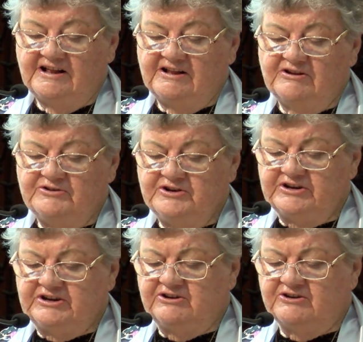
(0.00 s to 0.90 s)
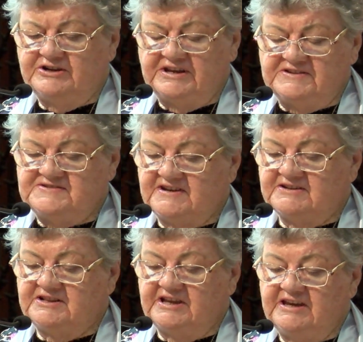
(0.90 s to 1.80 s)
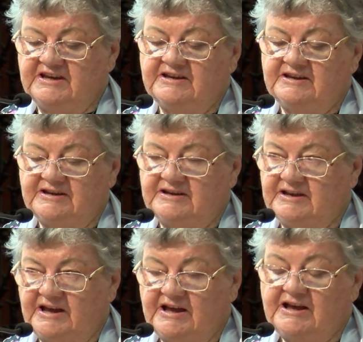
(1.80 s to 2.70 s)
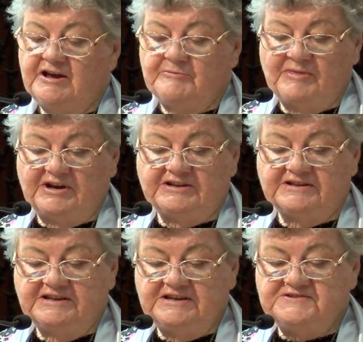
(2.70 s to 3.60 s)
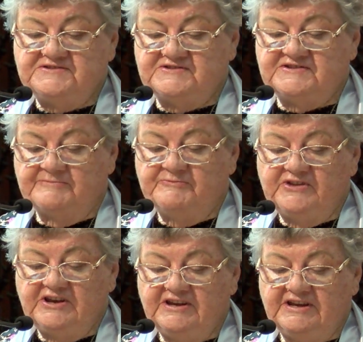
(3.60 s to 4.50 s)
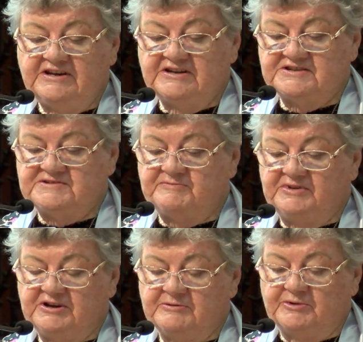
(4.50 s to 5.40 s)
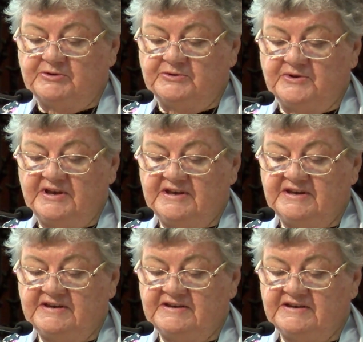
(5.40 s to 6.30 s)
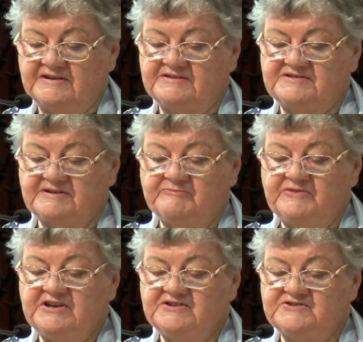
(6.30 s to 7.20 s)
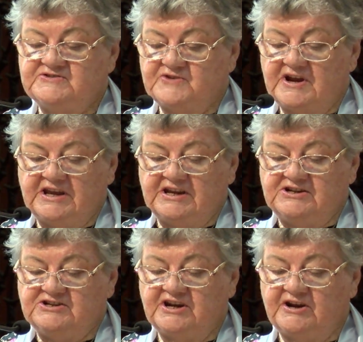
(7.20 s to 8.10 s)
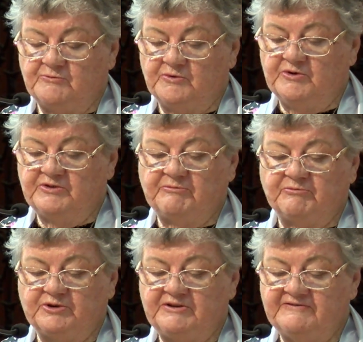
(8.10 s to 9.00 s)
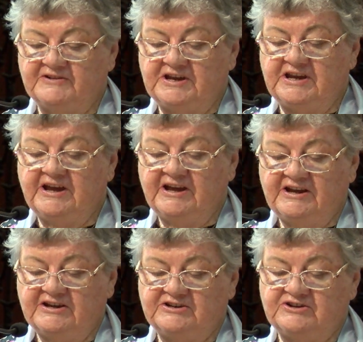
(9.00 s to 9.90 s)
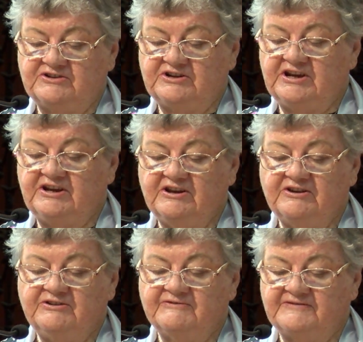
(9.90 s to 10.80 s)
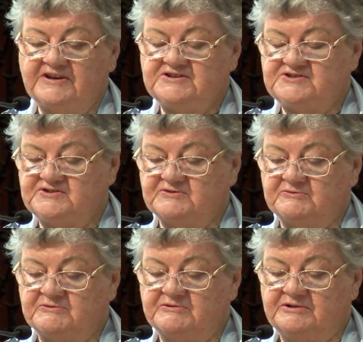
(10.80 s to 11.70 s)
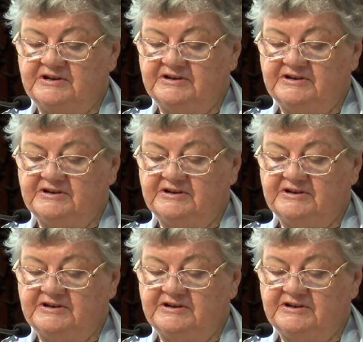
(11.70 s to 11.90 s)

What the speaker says: Or not a god exactly, but at least something inexplicable, something strange and worth briefly turning your face toward.